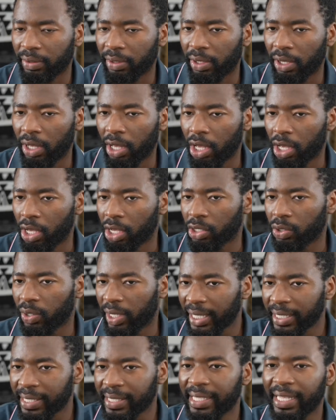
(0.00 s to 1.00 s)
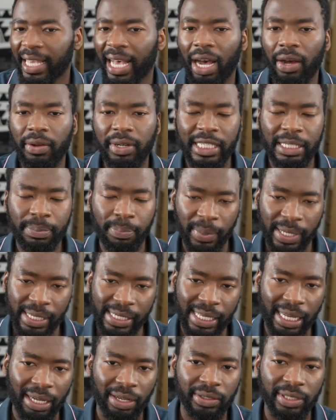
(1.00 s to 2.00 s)
So let's see how this plays out
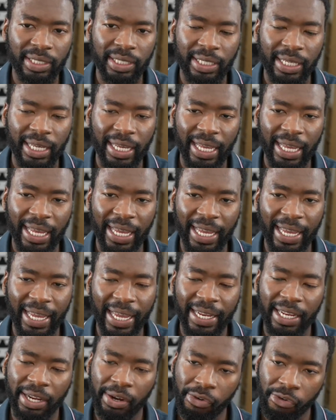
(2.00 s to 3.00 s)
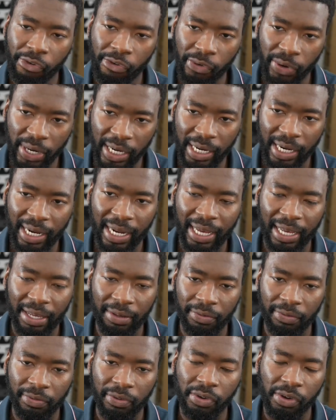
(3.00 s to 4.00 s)
in a real life
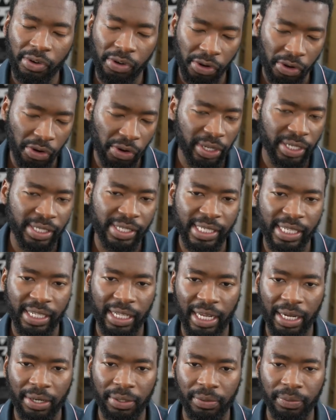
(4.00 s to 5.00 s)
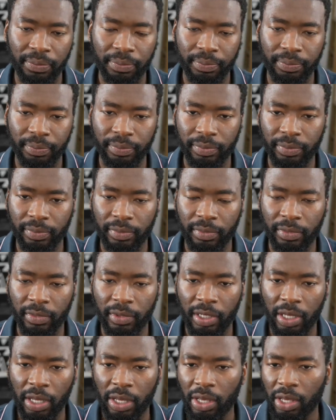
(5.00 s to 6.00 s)
coding scenario.
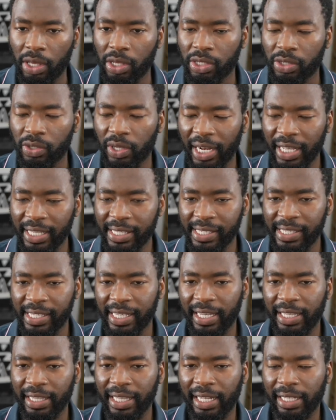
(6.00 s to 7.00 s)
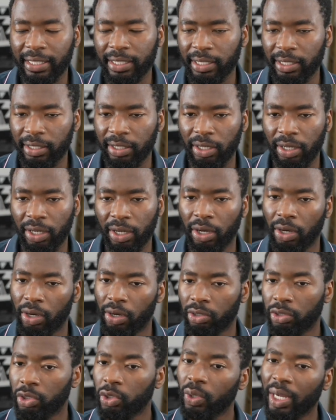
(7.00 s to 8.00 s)
So let's say that you
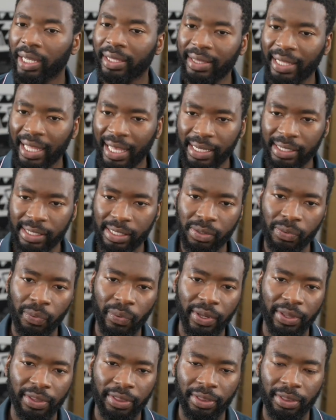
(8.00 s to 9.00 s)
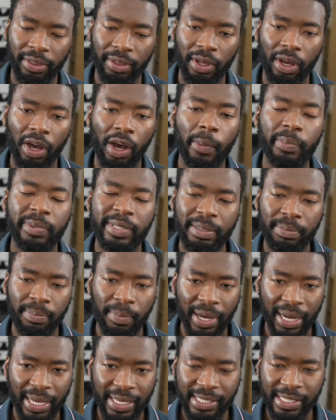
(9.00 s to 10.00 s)
are tasked with
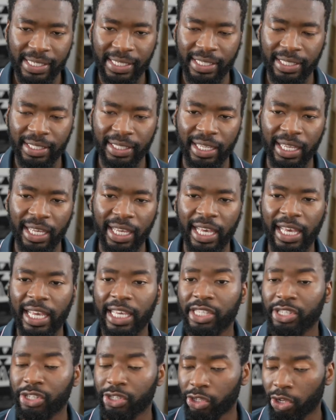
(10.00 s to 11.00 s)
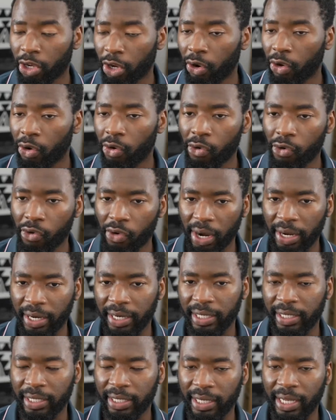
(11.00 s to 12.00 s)
optimizing a slow running
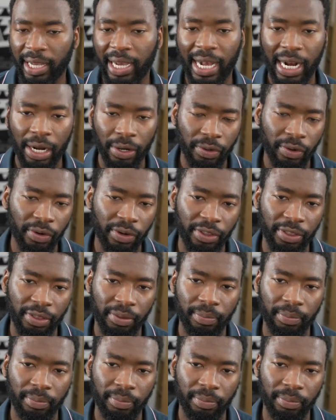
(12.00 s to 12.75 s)
algorithm.